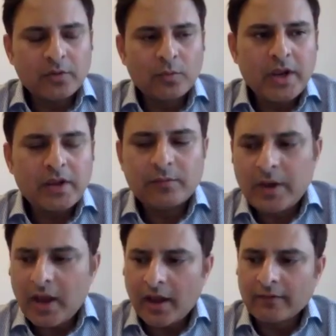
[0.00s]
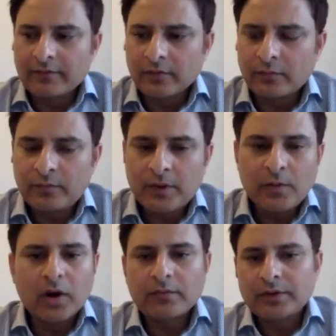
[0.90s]

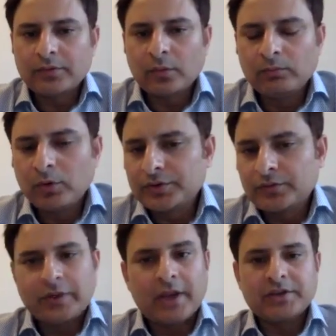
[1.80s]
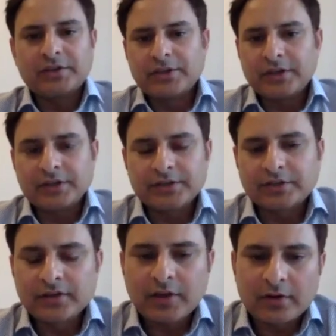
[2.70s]
work with most of the agencies
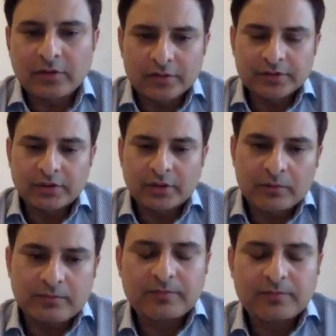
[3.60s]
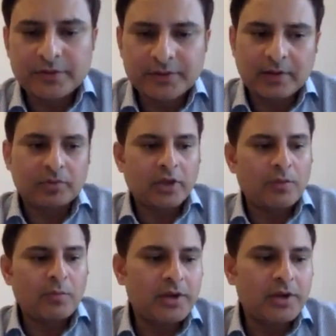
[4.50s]
across the globe, for example. And
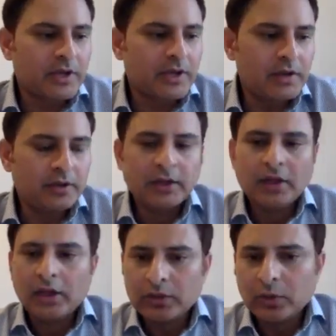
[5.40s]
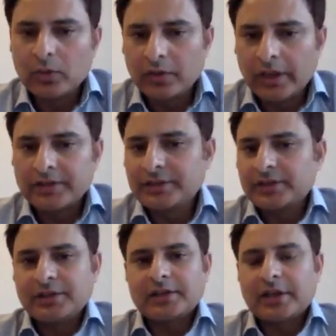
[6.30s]
when you say local
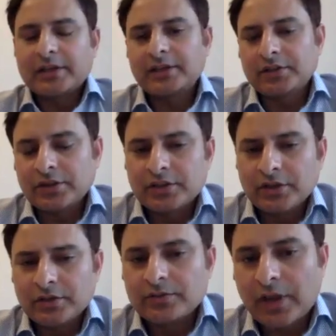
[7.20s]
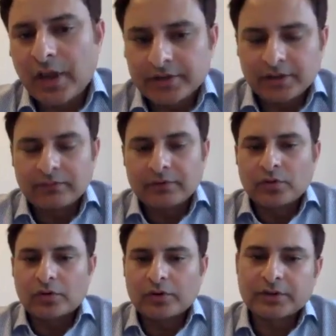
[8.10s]
agencies, yes, the Situs and
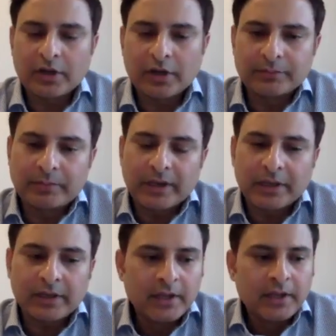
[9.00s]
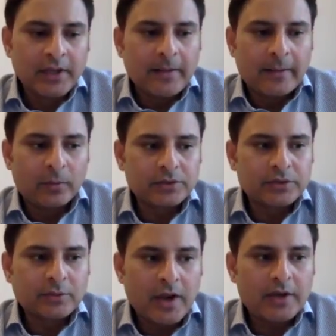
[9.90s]
Silverdors are the big, and
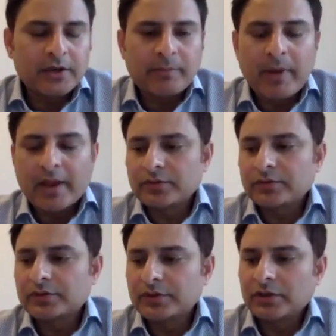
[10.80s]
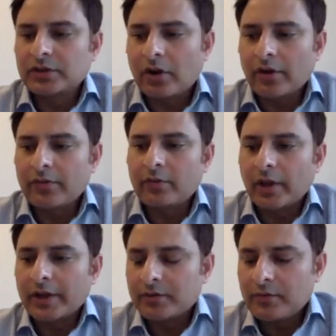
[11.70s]
also when depends on certain other,
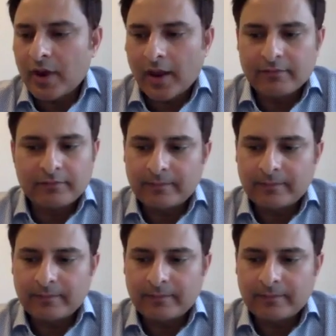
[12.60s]
like you have.